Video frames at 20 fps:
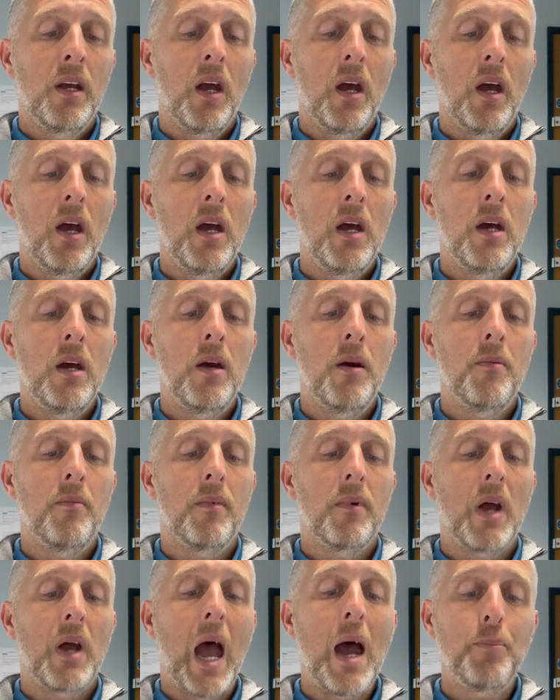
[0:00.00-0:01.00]

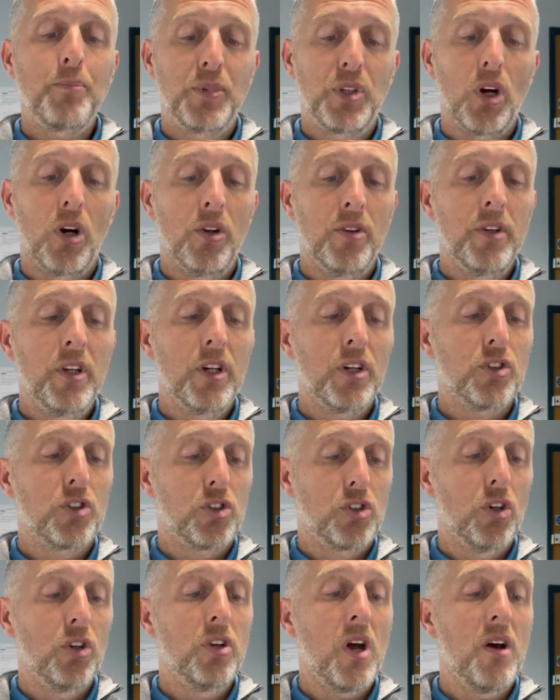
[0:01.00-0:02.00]
Abdon,
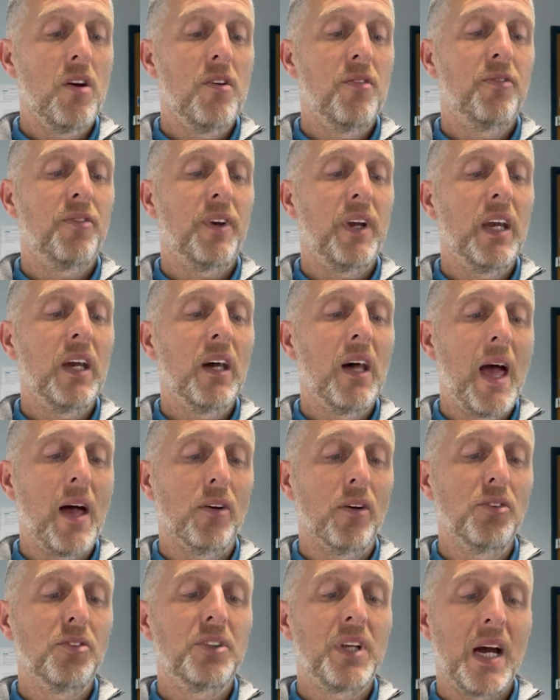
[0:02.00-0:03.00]
son of
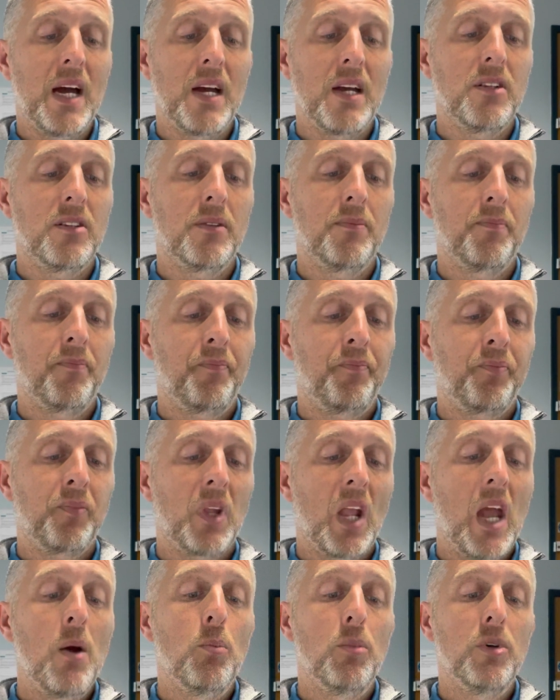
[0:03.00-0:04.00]
Hillel, died
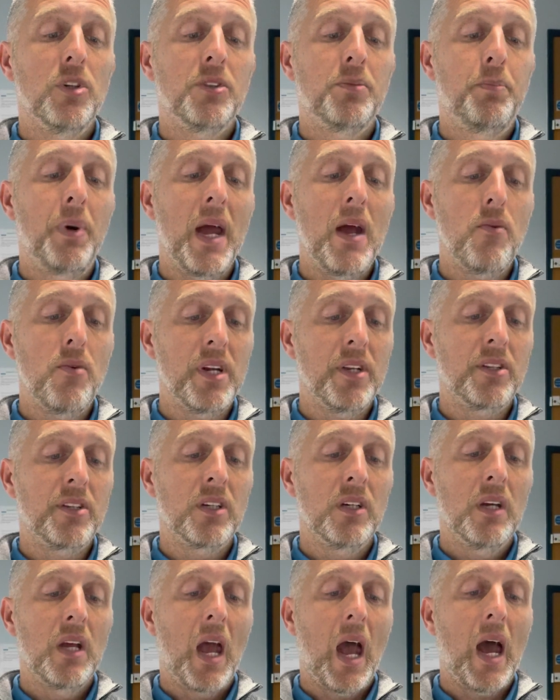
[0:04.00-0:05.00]
and was buried
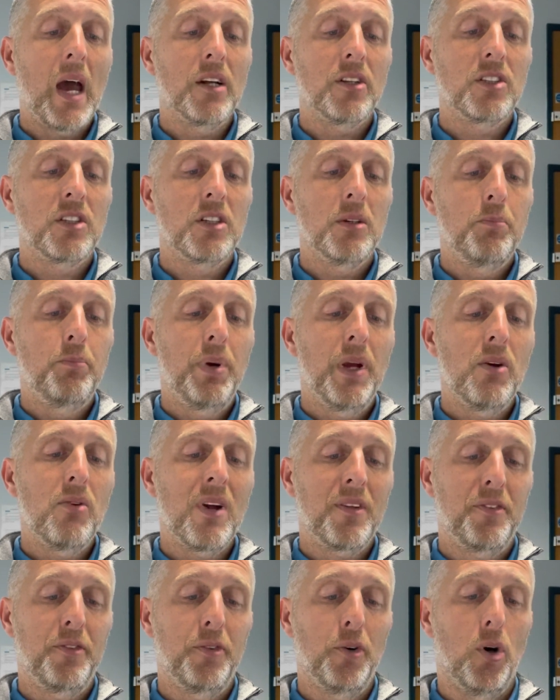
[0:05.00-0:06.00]
at
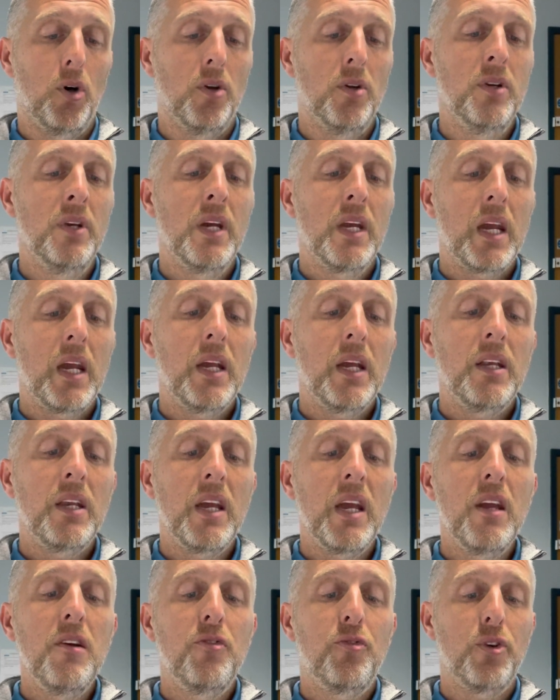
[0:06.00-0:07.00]
Pirathon in
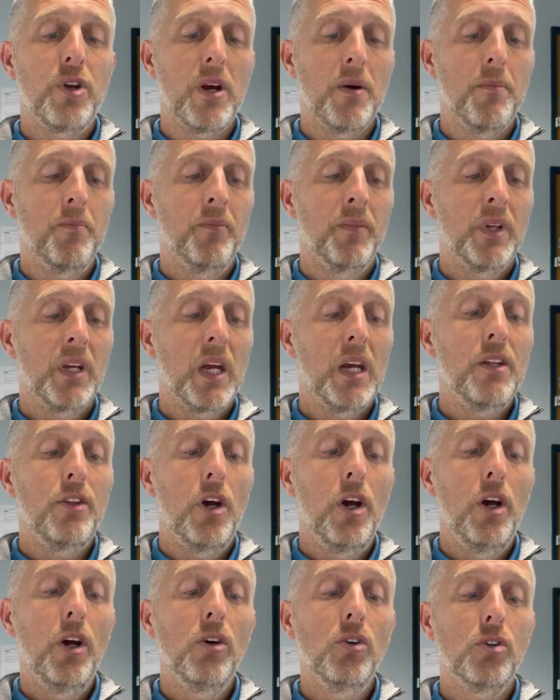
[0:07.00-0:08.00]
Ephraim in the
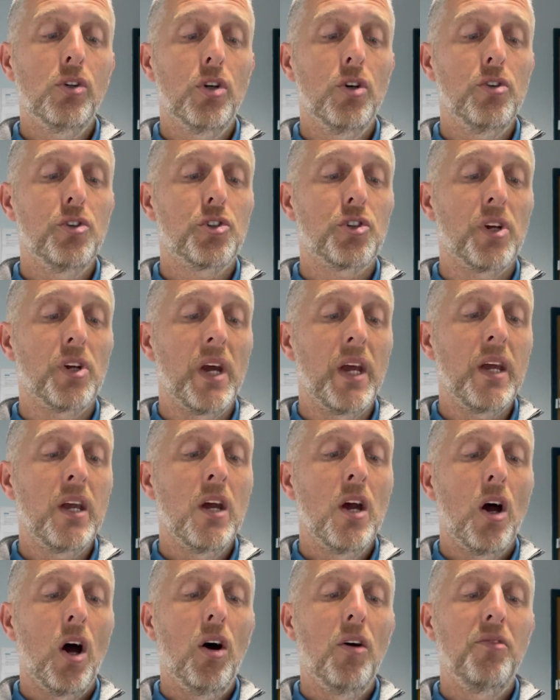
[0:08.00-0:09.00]
hill country
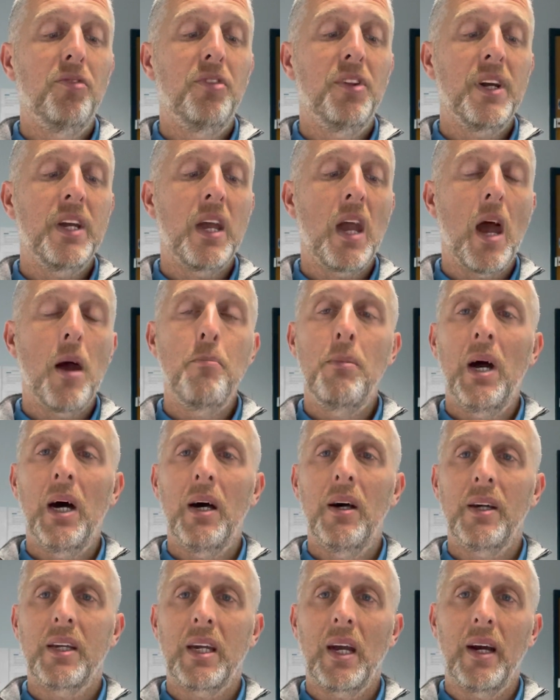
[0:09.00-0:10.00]
of the
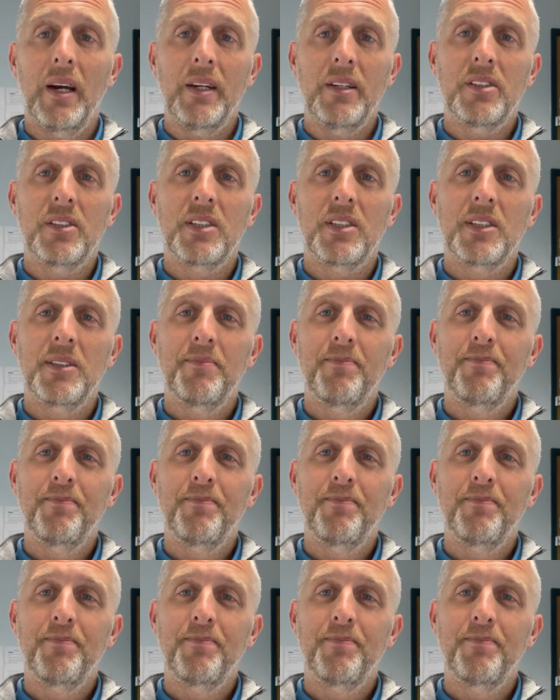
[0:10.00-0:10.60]
Amalekites.